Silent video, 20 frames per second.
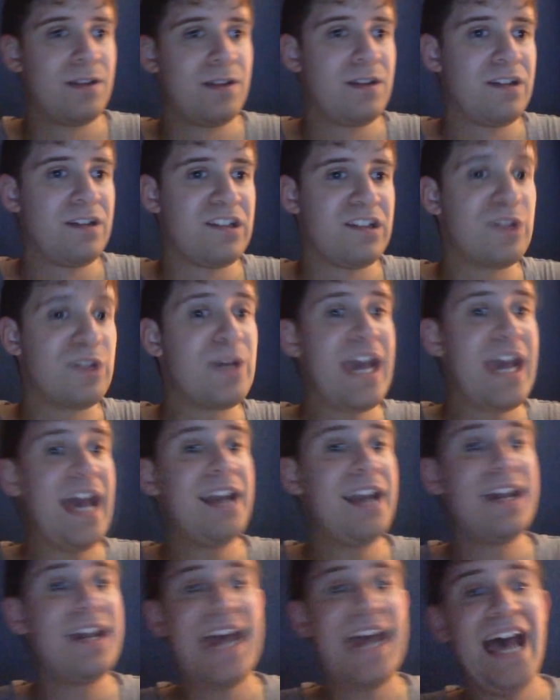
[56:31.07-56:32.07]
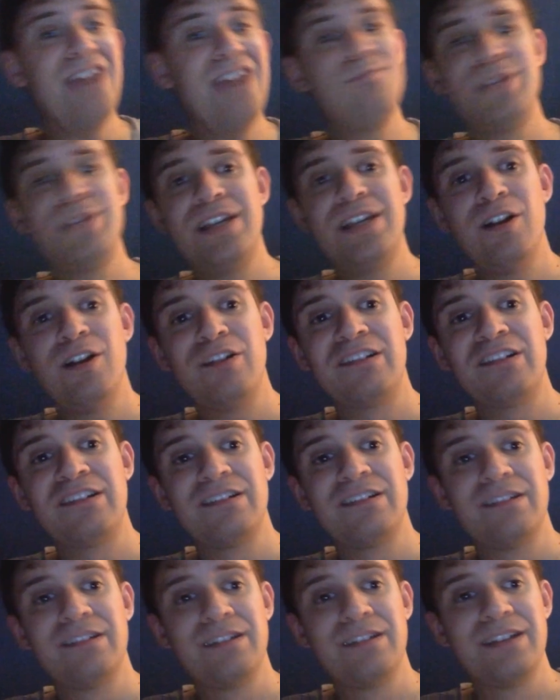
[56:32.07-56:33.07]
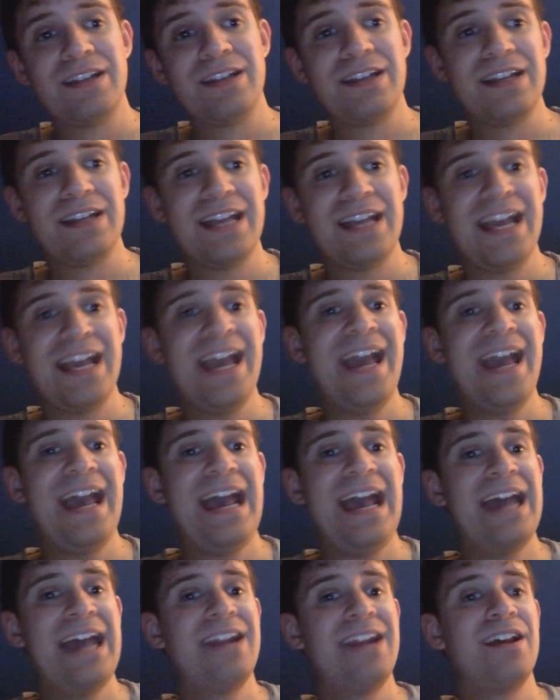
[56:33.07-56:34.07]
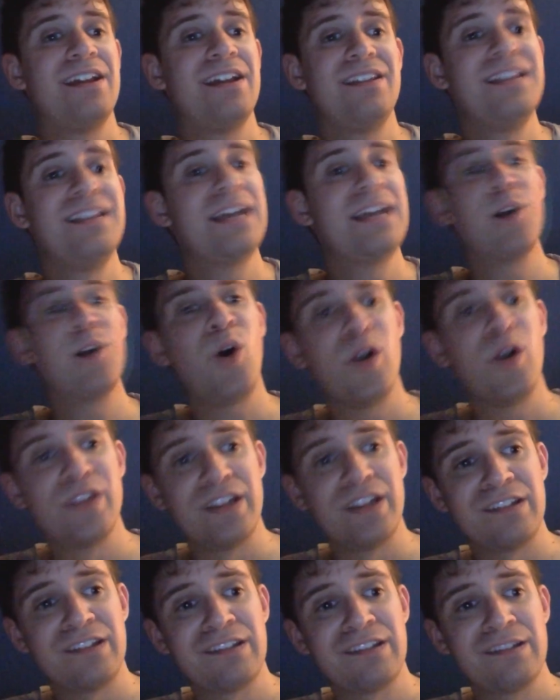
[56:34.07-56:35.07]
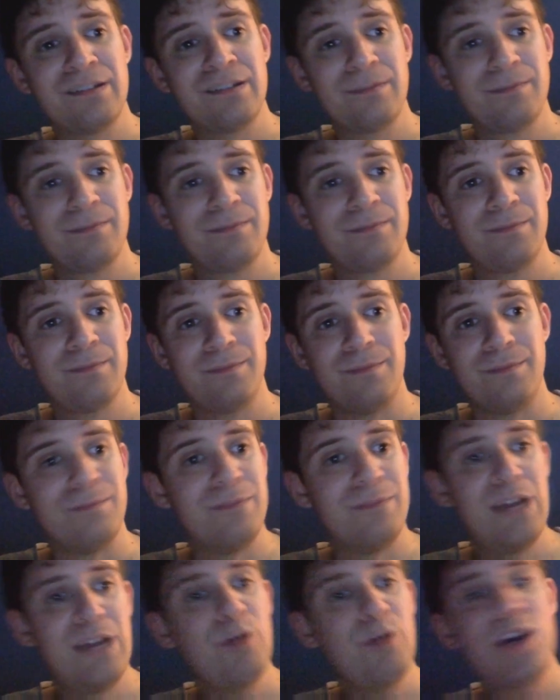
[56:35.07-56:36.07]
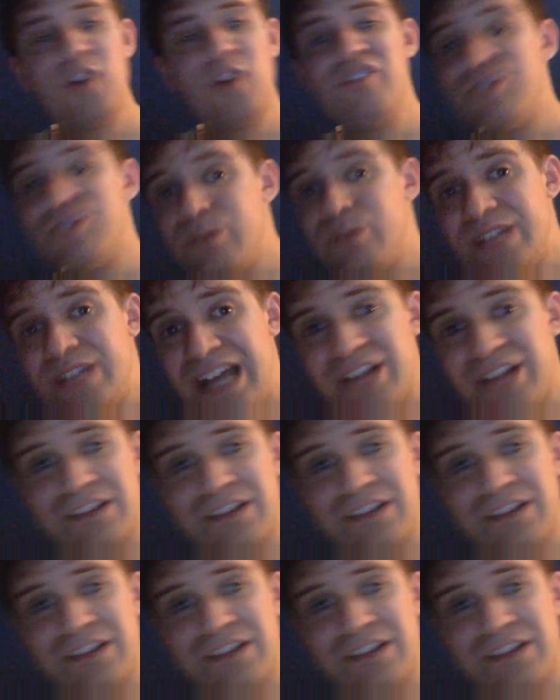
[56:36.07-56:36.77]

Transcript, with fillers: So we had Adam Pearce and Nick Aldis. They were going to announce the